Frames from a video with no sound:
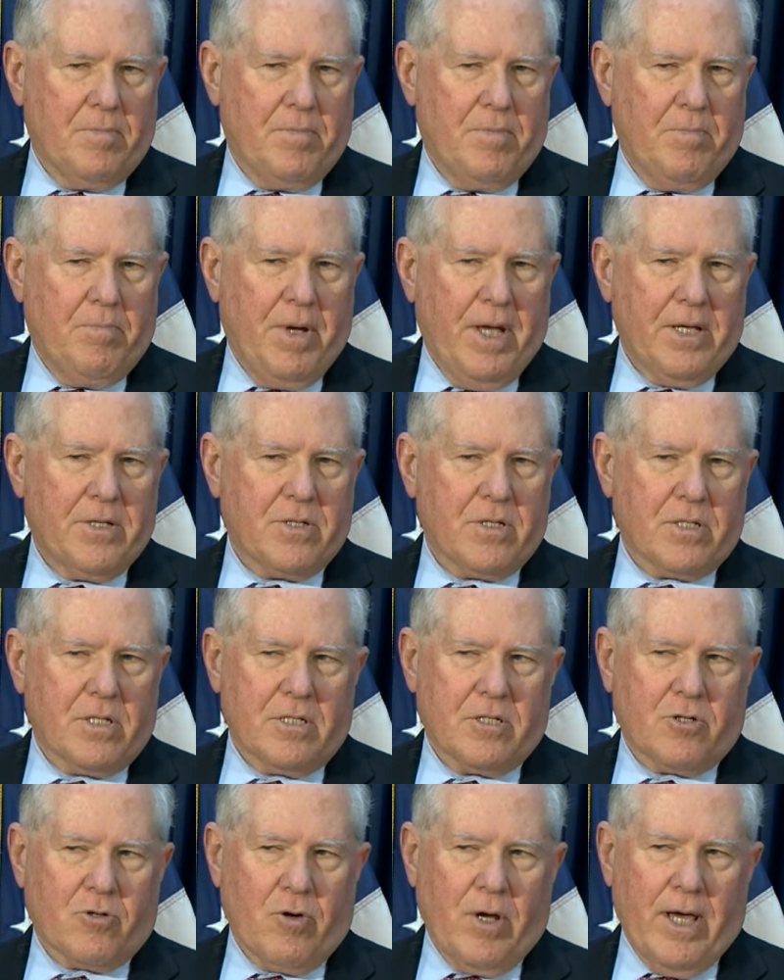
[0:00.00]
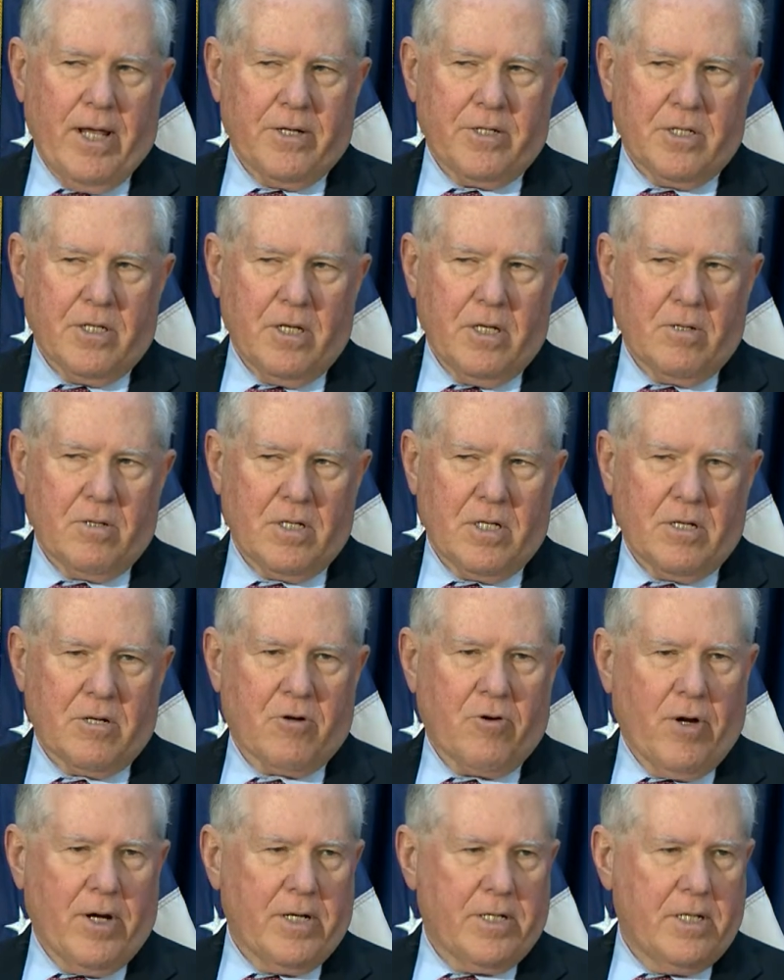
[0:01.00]
bases its strategy,
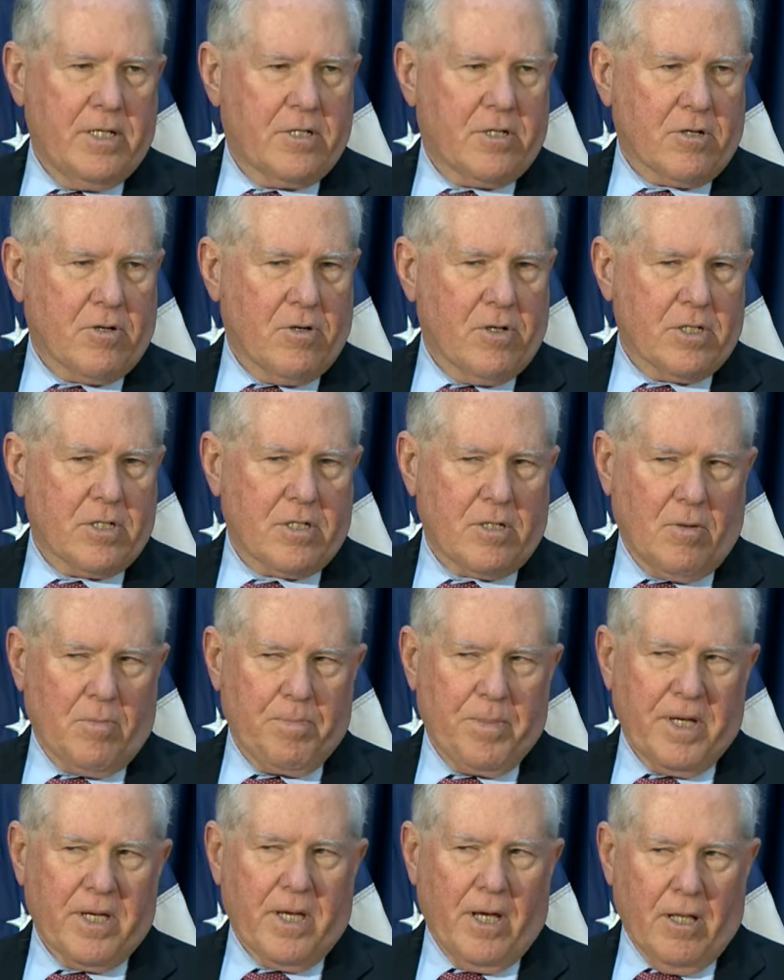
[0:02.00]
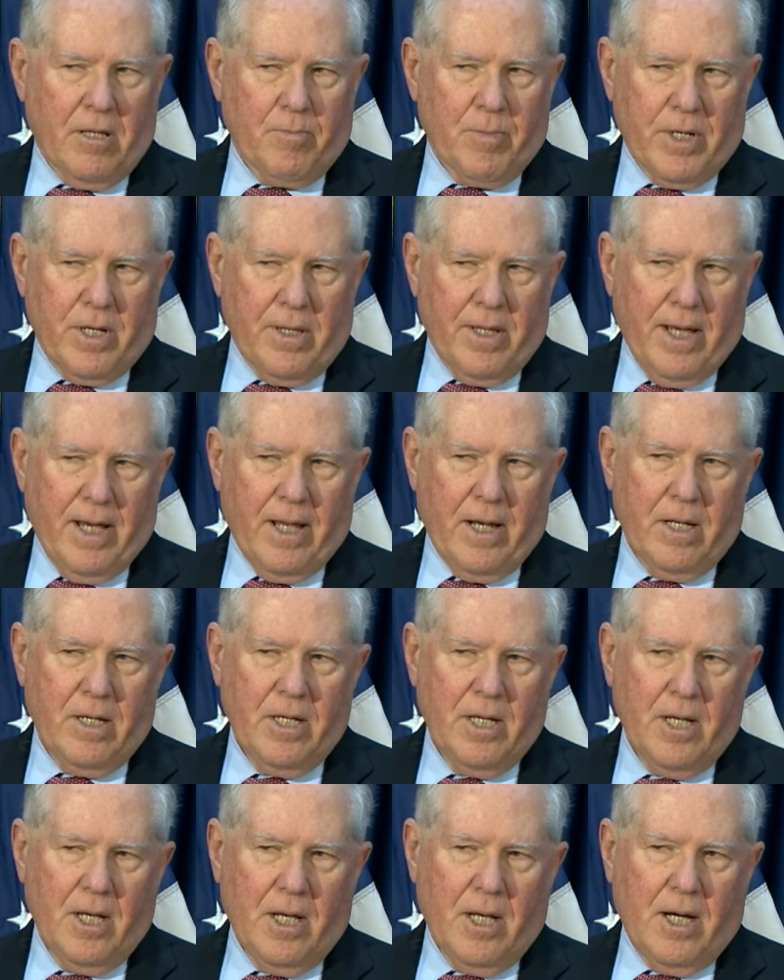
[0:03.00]
integrated deterrence, a big element of that,
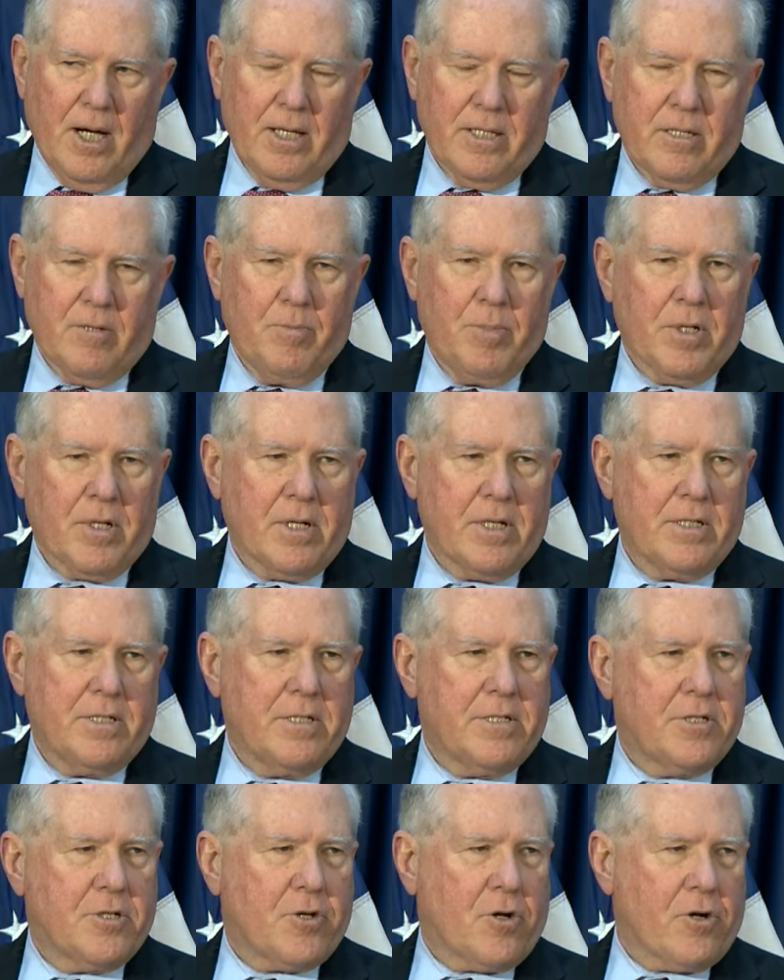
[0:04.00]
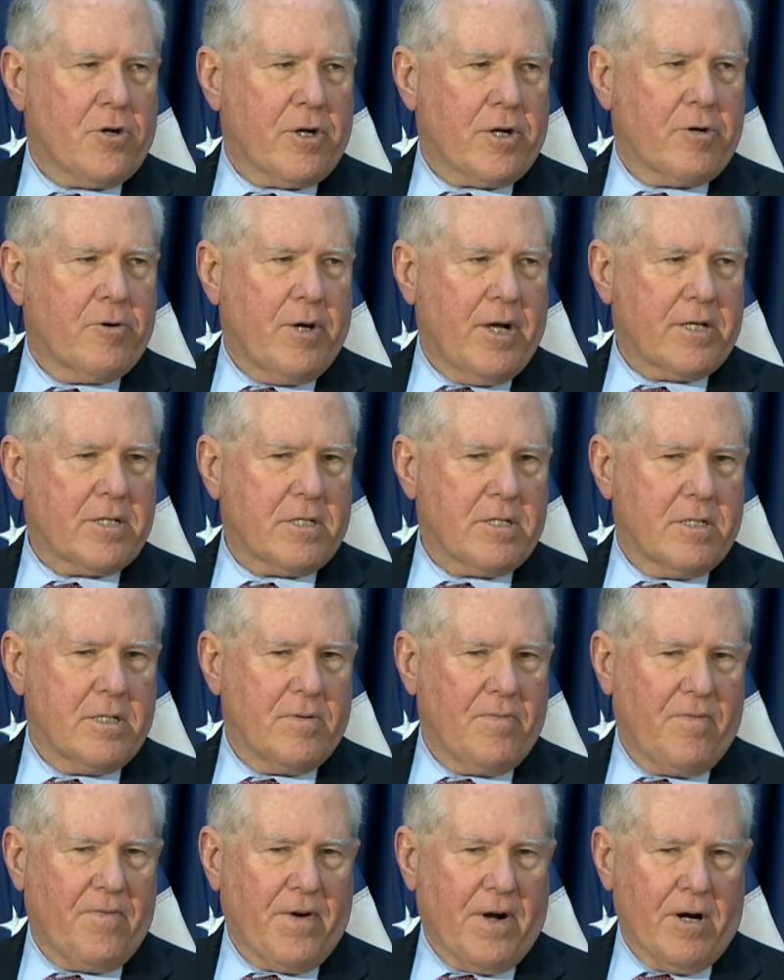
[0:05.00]
on the ability to deter aggression
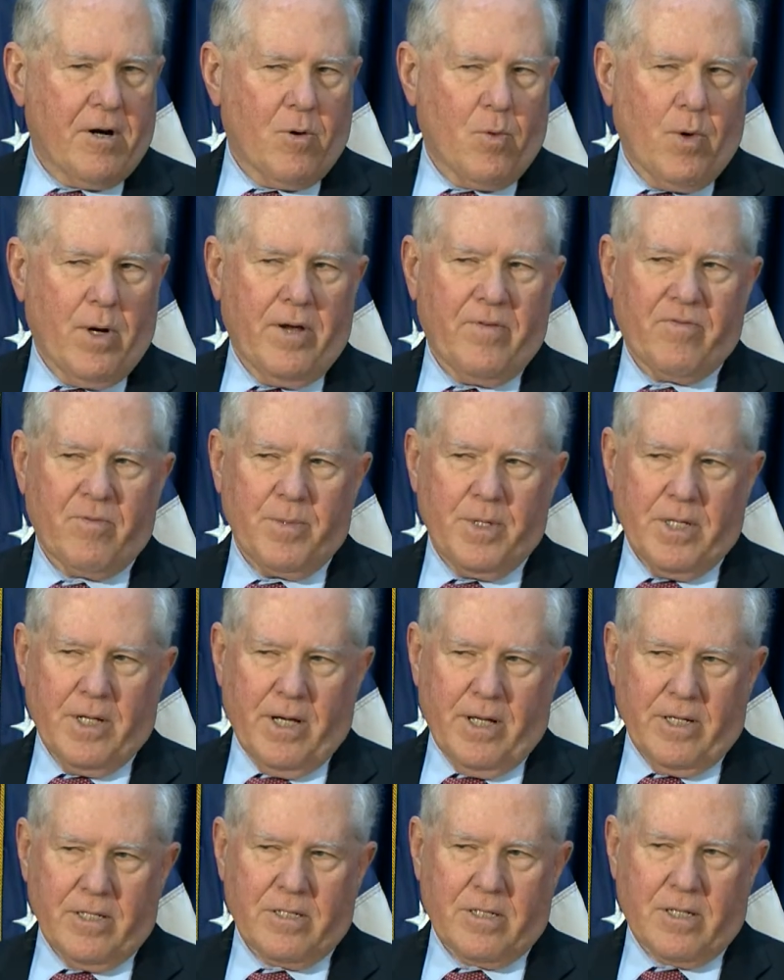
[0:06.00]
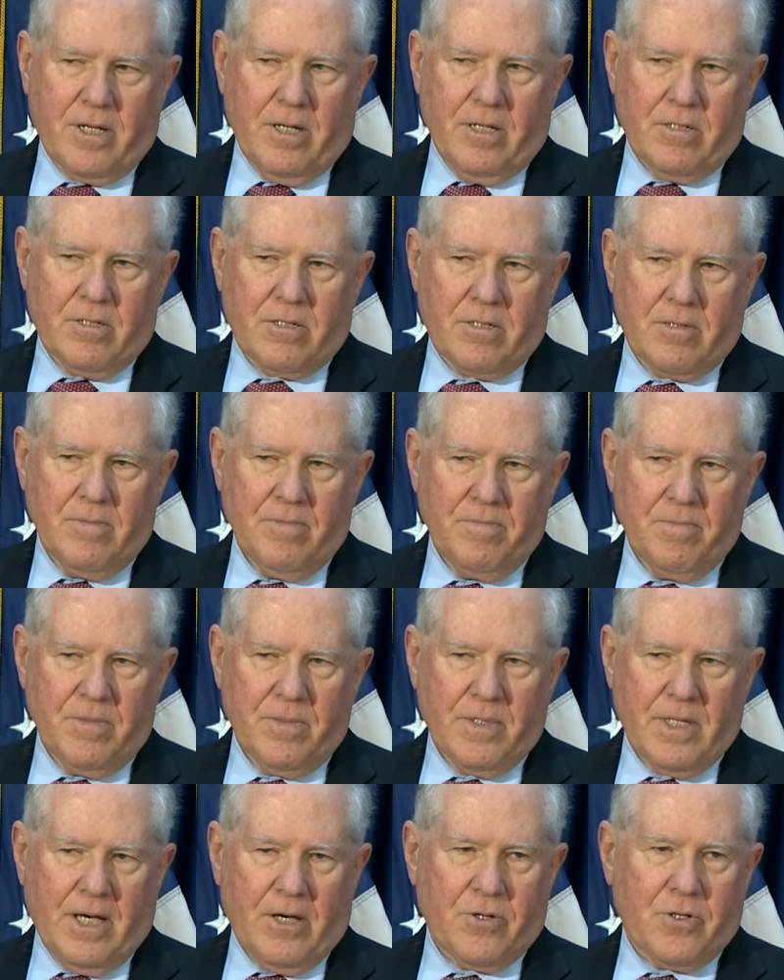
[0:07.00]
far away from the United States,
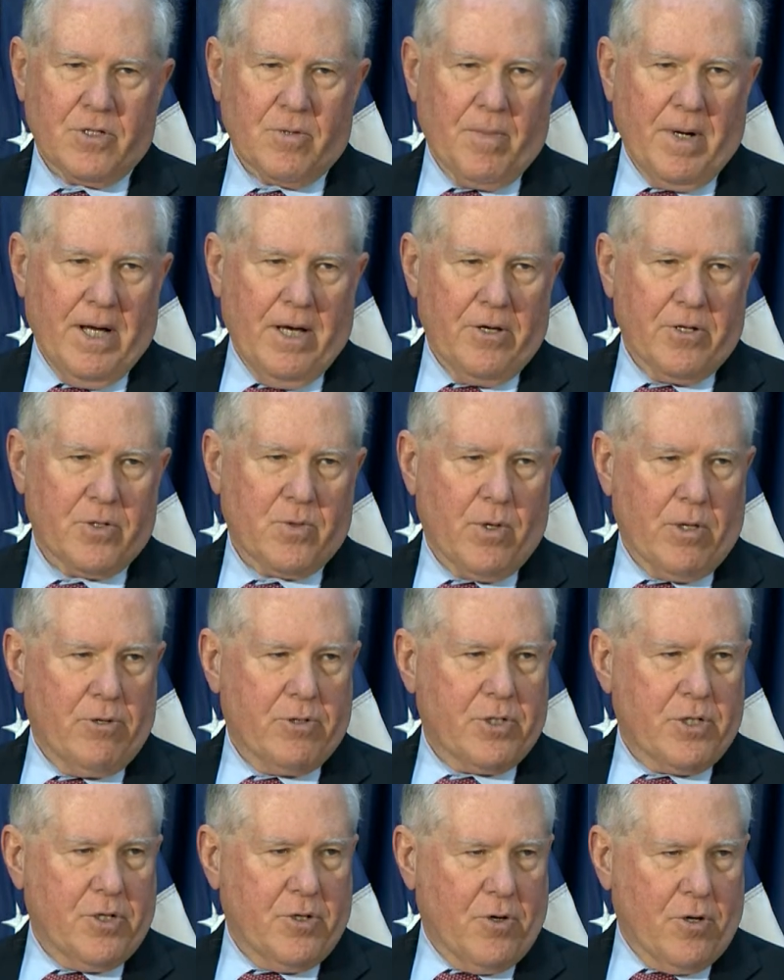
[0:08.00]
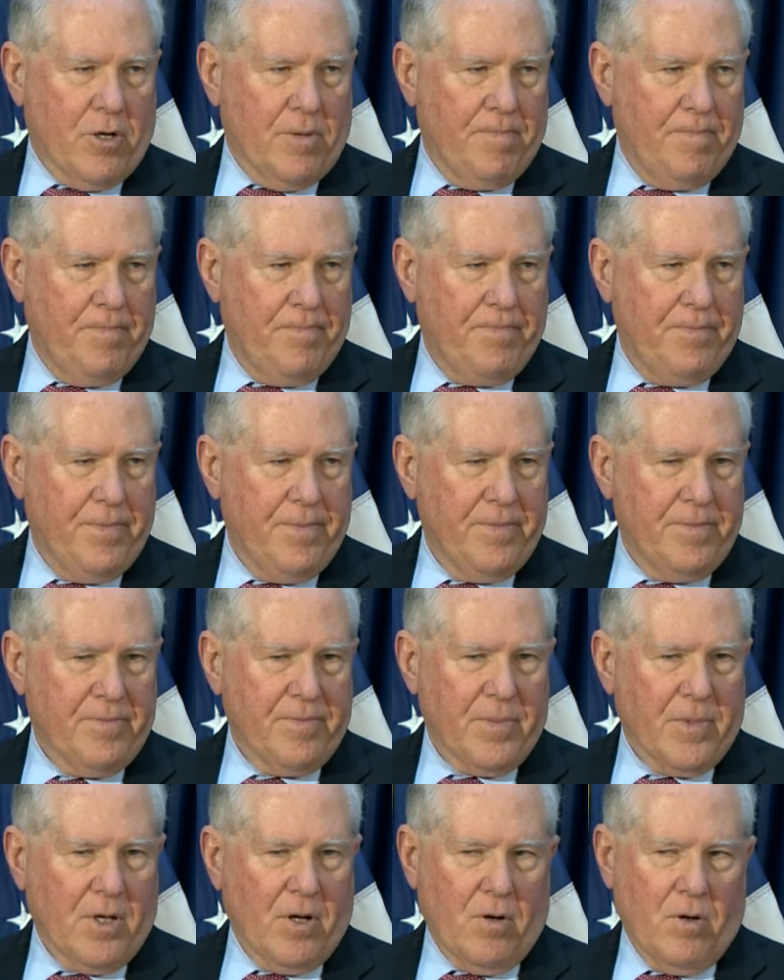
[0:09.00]
thousands of miles, whether it's in Europe
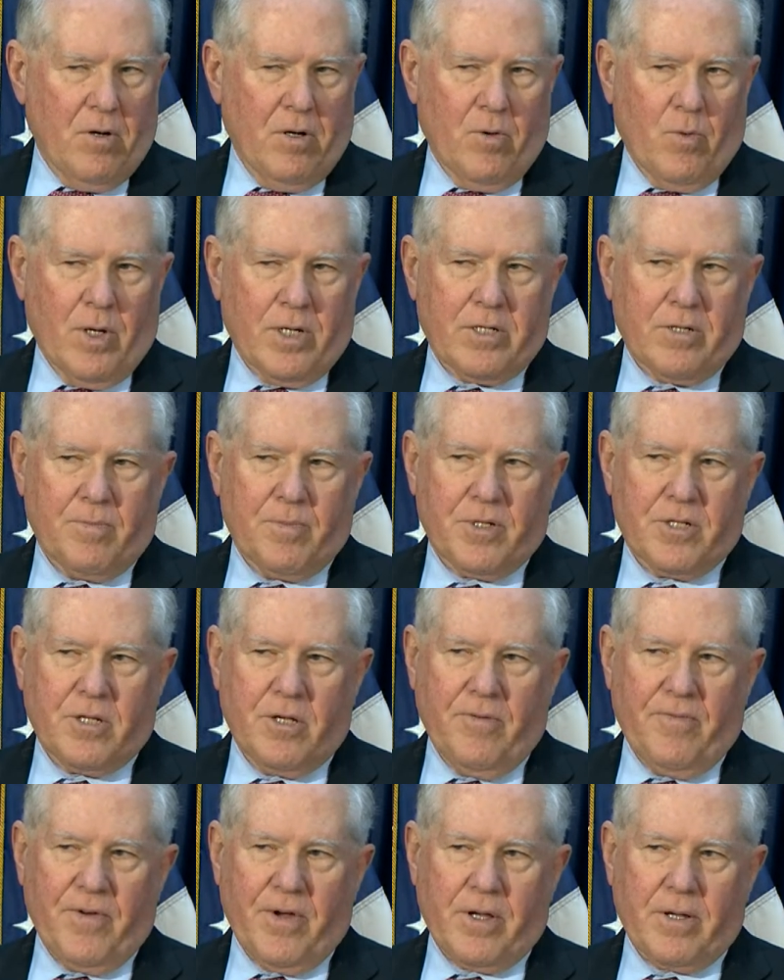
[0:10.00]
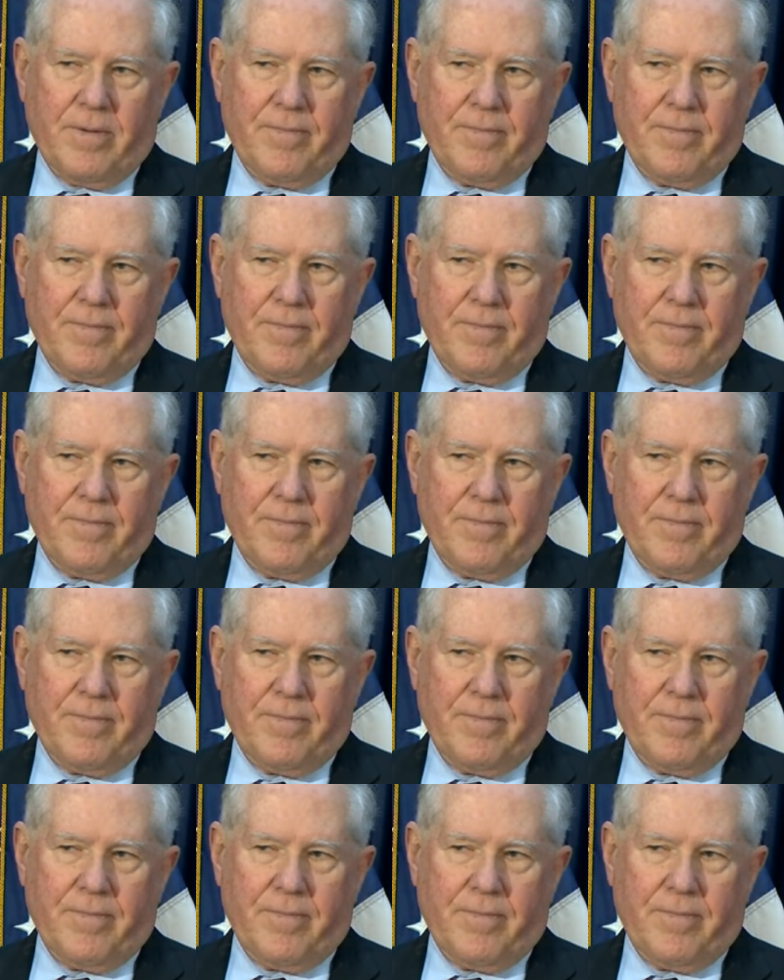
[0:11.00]
or in the Western Pacific.